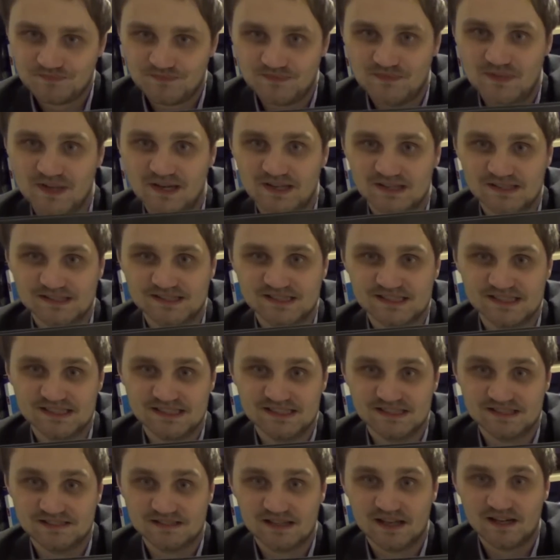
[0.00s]
there's
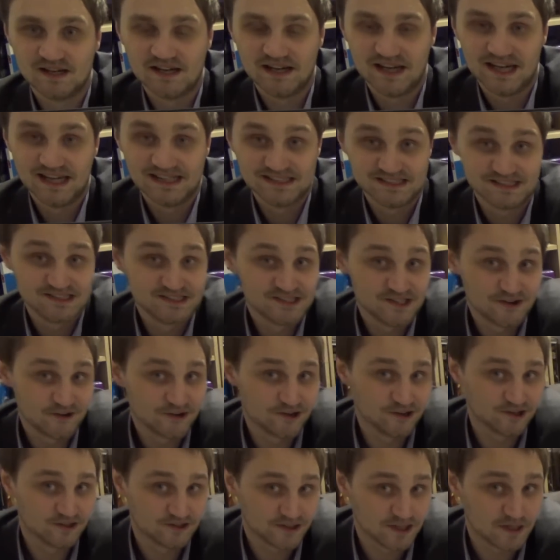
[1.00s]
a
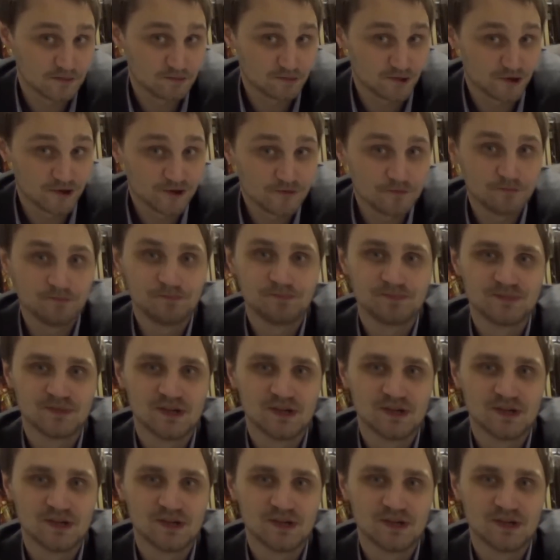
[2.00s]
serial number.